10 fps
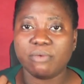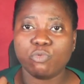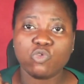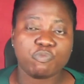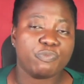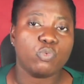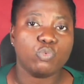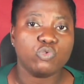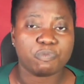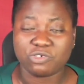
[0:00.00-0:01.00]
most people
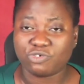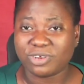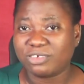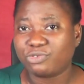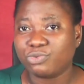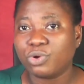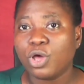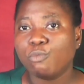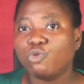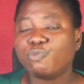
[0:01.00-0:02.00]
won't patronize you.
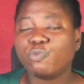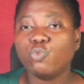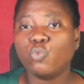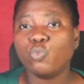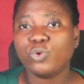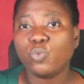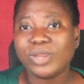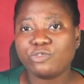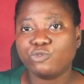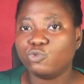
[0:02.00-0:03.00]
Most people don't
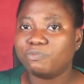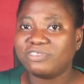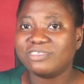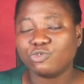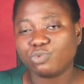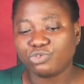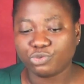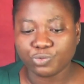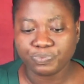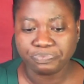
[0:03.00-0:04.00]
like to do business
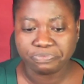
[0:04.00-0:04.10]
with you.